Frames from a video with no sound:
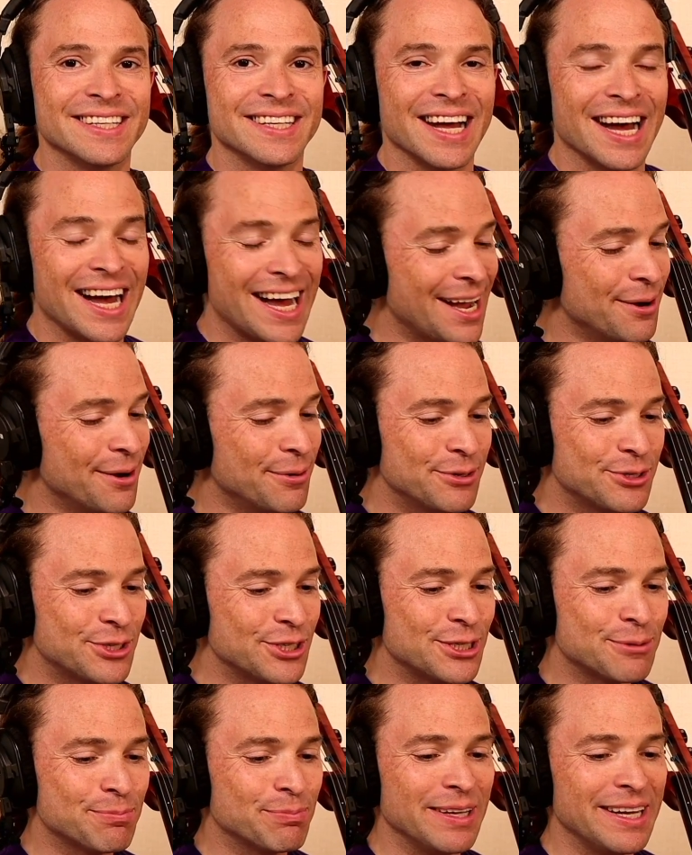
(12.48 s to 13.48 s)
I was
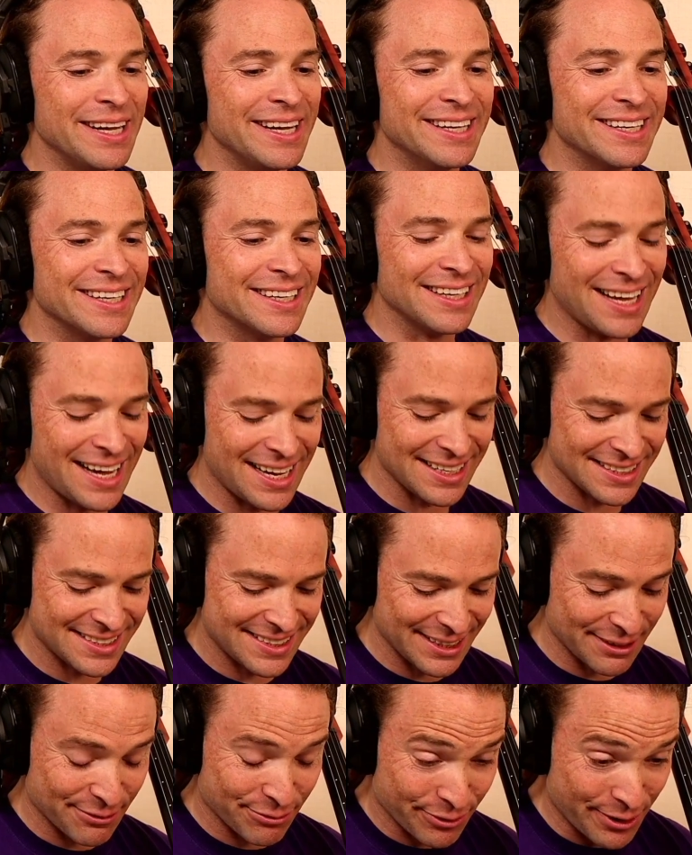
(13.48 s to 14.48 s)
just playing a
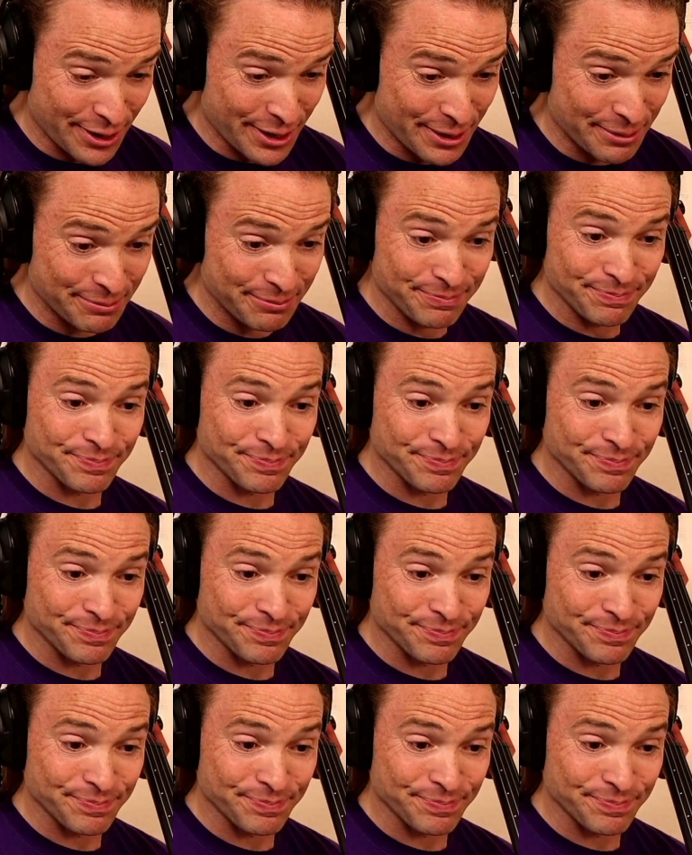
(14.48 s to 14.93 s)
classic from